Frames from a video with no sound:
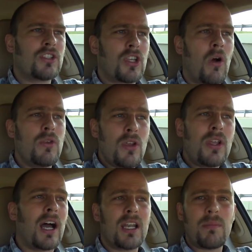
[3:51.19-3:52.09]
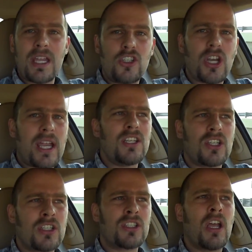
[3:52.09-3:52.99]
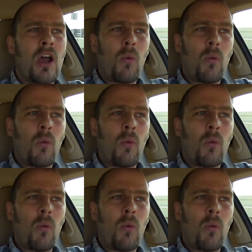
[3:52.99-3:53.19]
so you gotta make changes